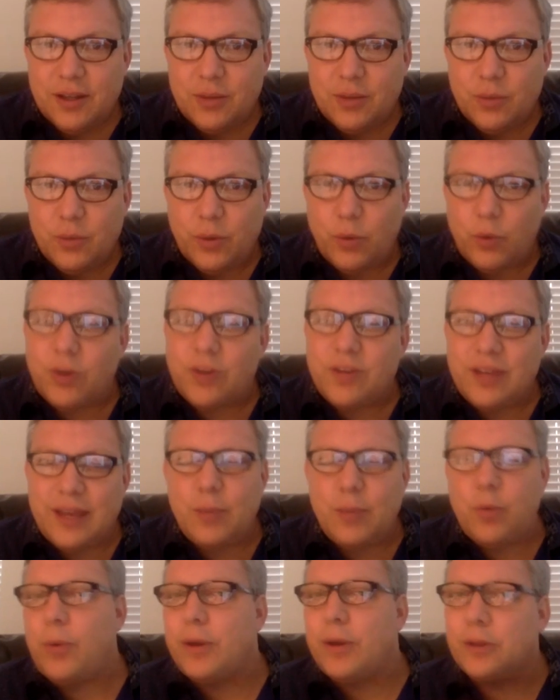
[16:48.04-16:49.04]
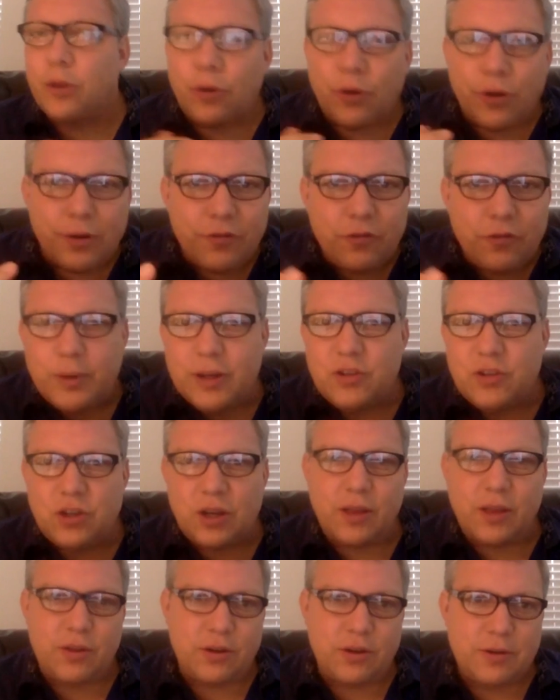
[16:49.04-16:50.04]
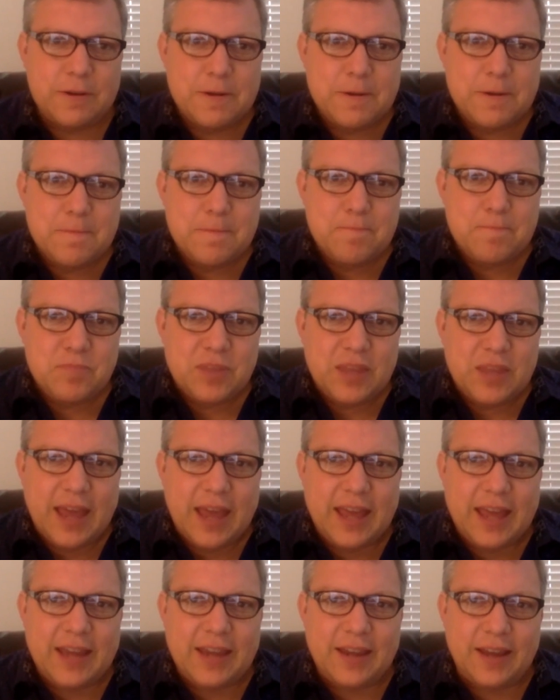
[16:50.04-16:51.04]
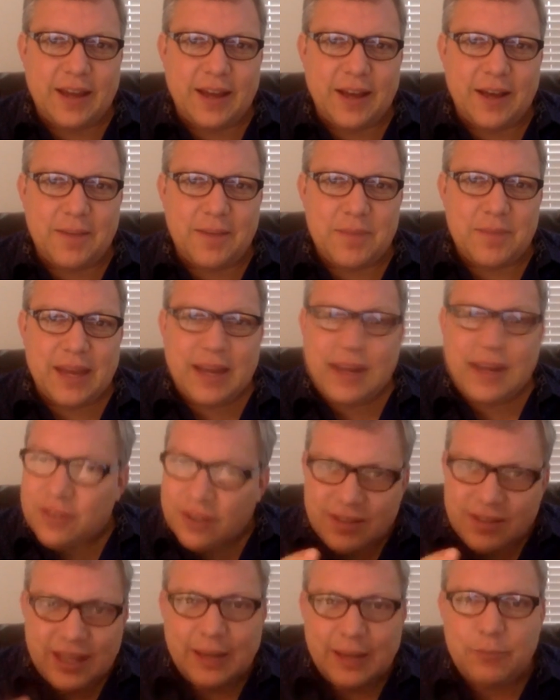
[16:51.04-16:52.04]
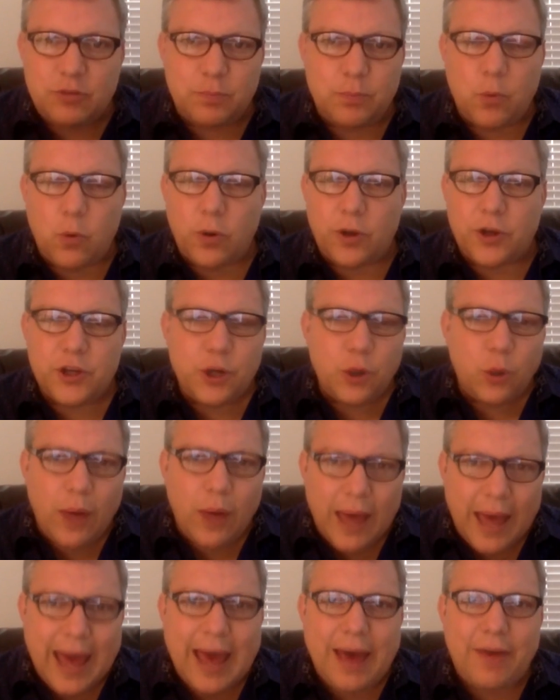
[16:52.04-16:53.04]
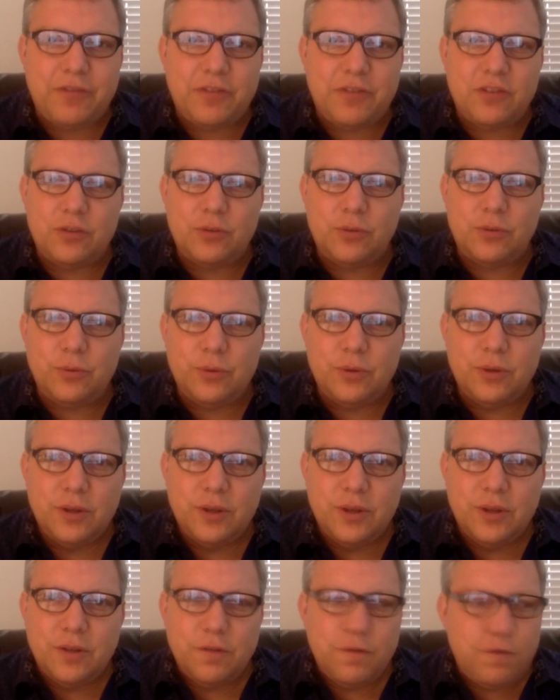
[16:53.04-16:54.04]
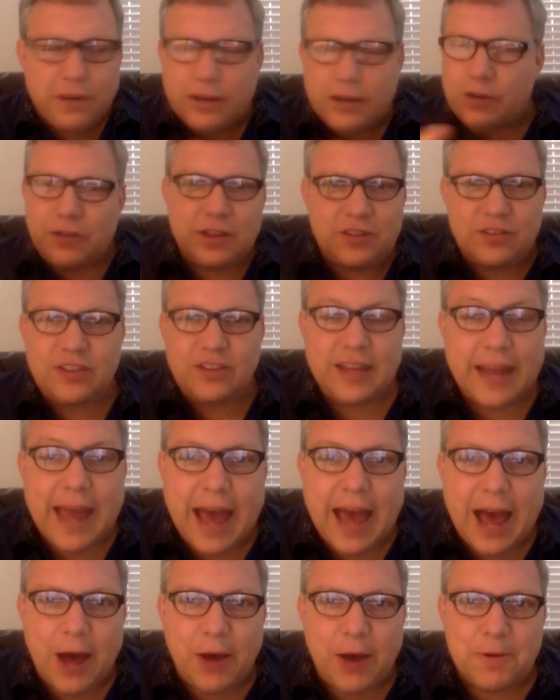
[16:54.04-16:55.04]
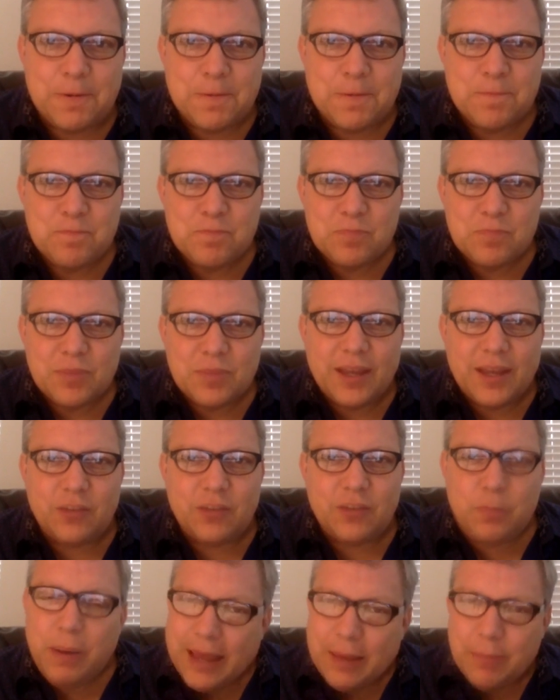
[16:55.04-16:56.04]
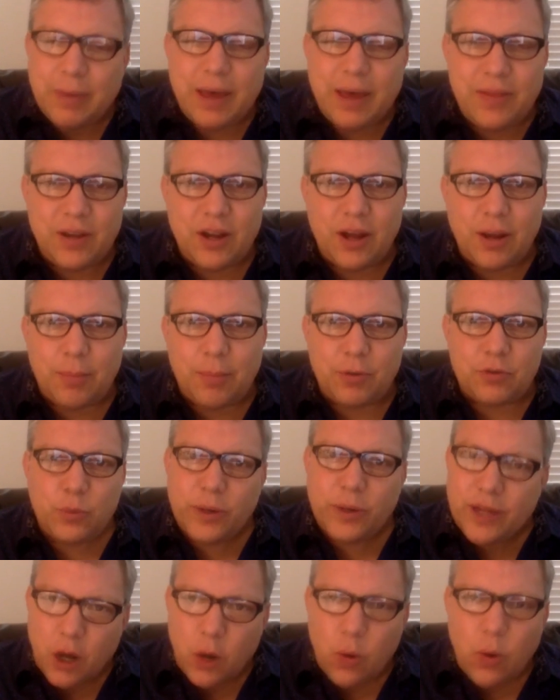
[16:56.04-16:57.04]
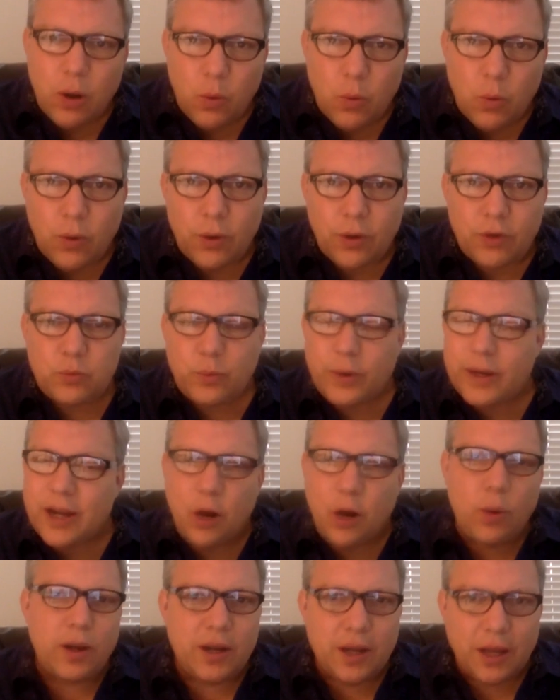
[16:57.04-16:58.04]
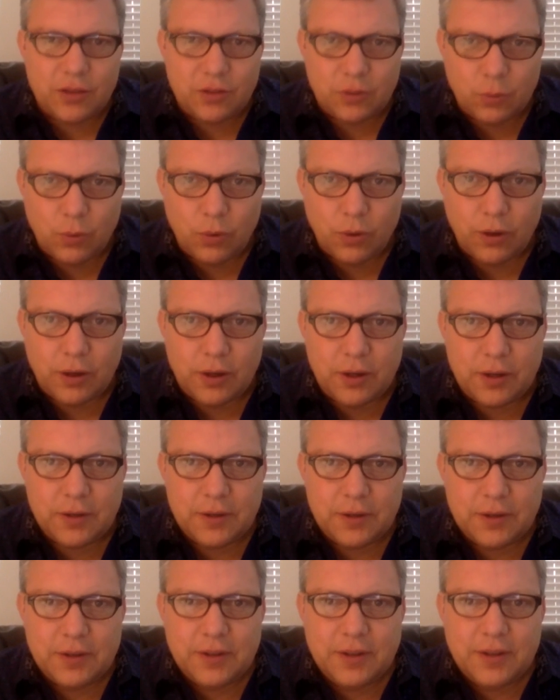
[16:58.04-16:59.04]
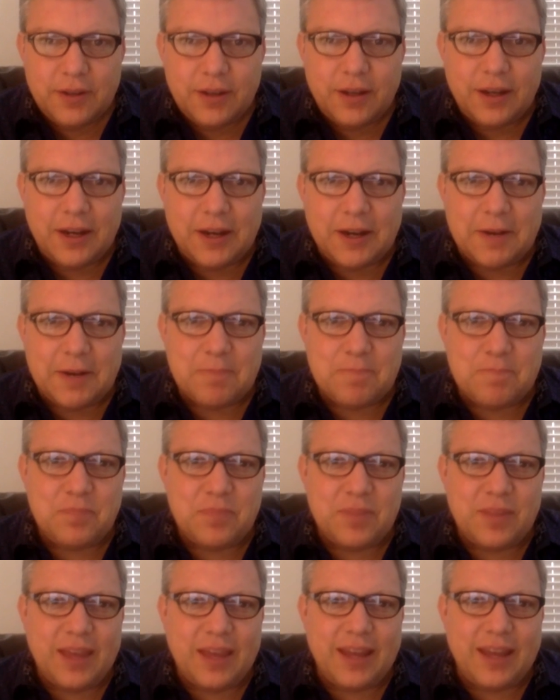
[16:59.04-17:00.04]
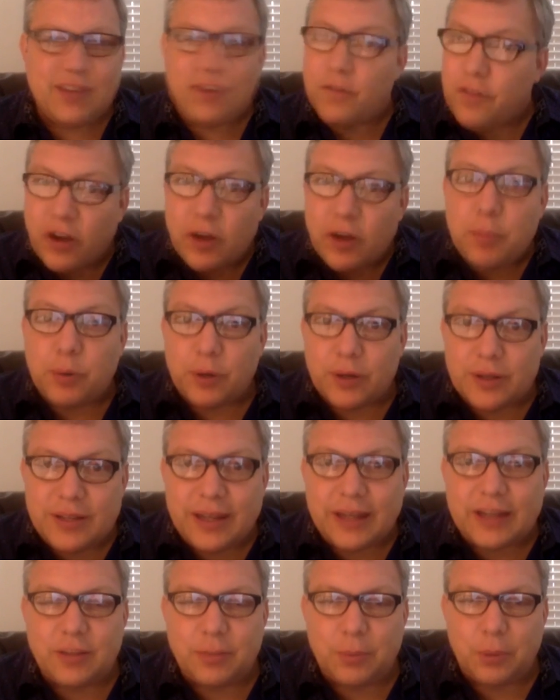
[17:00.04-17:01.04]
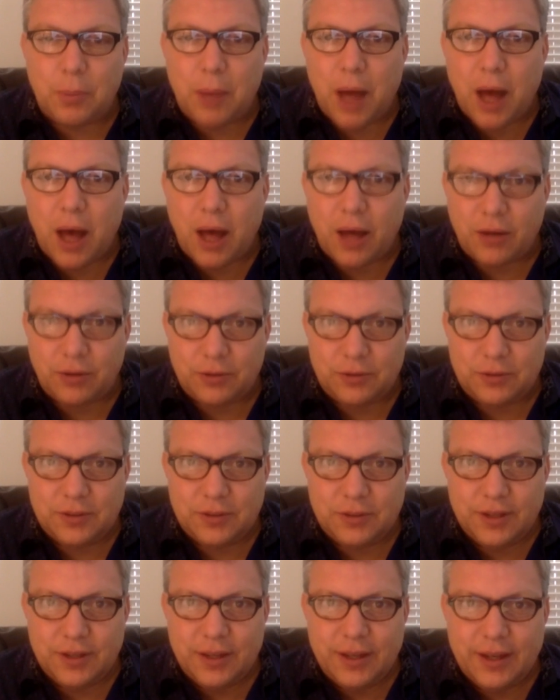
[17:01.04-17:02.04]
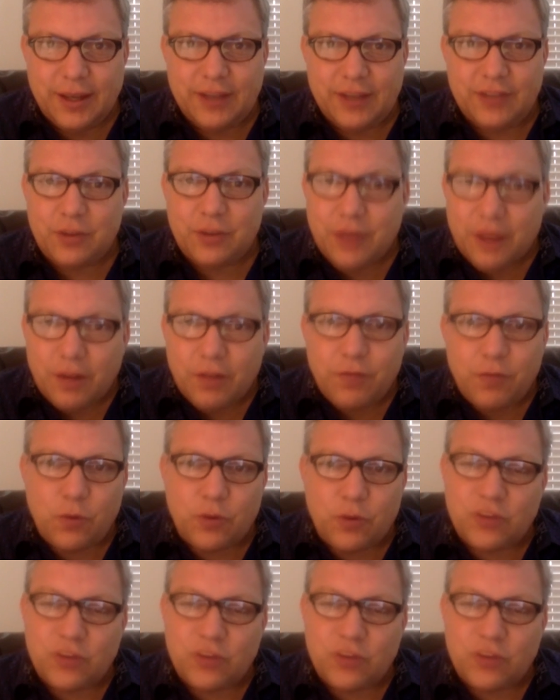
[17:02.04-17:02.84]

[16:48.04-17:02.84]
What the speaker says: When we're a team, when we learn from each other, and it's a team sport. You don't have to figure this thing out. It's paint by the numbers. We know what works. We know what doesn't work. And it's a very predictable model. And so therefore,